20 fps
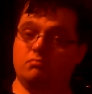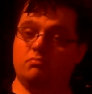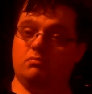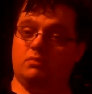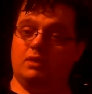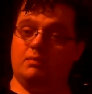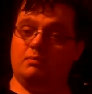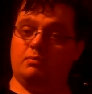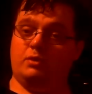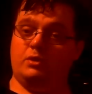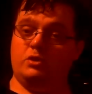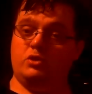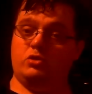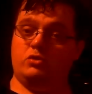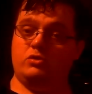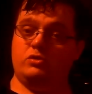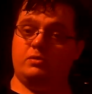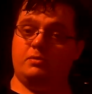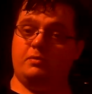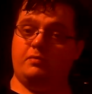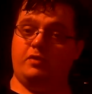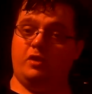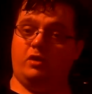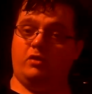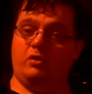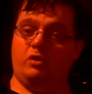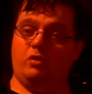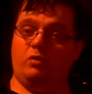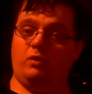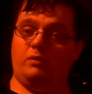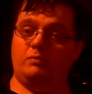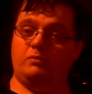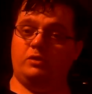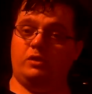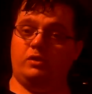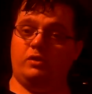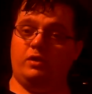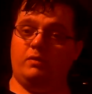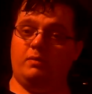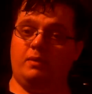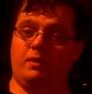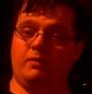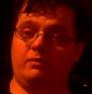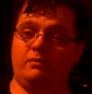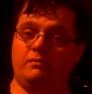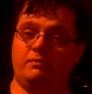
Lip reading: I'm pretty sure some of y'all know what I'm talking about.